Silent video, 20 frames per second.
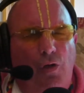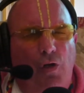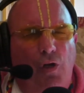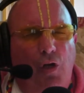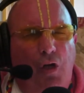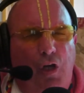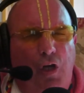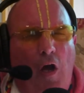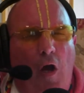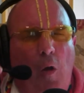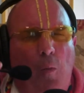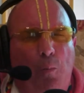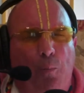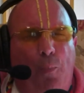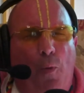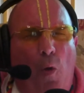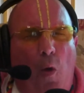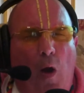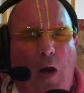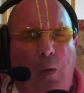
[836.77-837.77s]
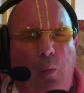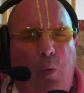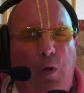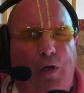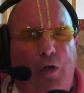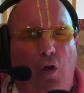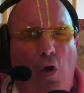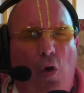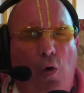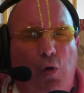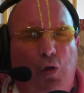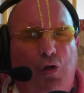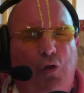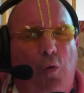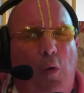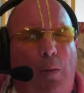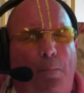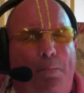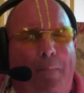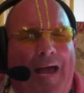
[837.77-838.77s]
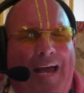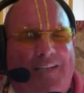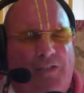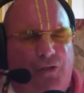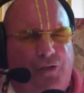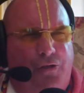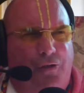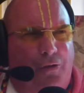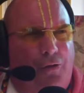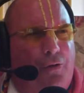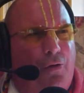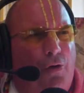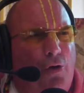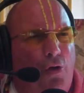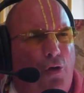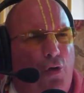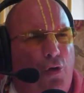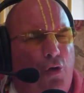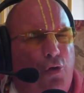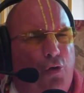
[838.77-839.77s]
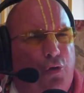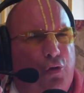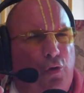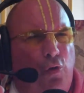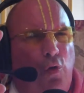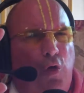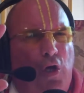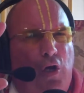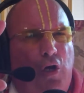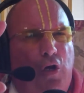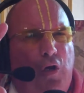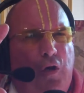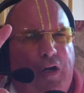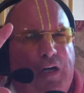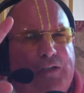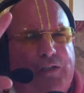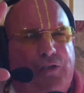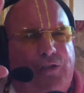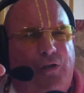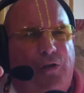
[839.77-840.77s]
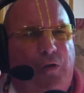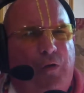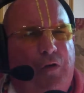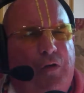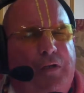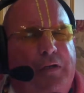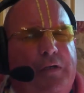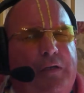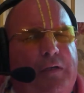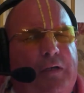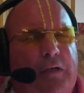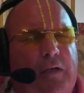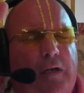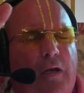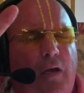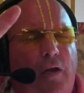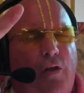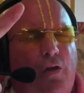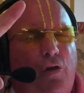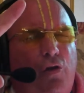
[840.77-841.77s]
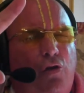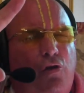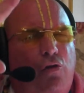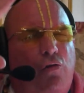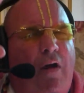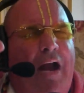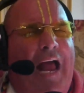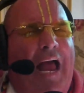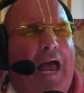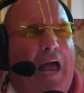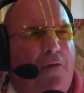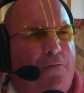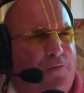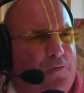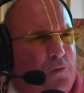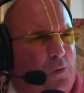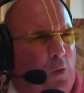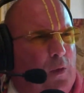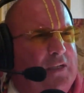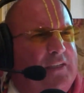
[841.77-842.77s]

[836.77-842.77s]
young boy would go to a master to learn a certain craft or